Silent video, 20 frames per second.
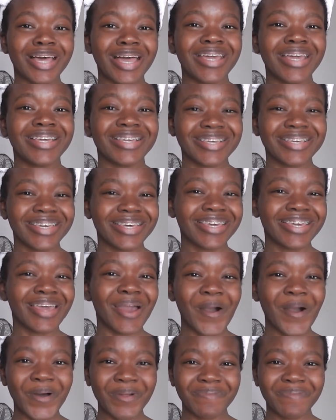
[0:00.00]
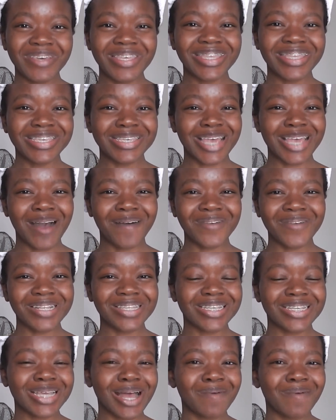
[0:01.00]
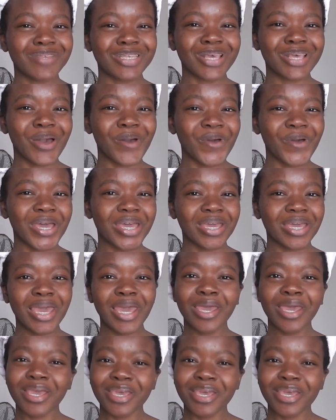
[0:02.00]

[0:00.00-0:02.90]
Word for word: like get on with the shower, and the shower's going.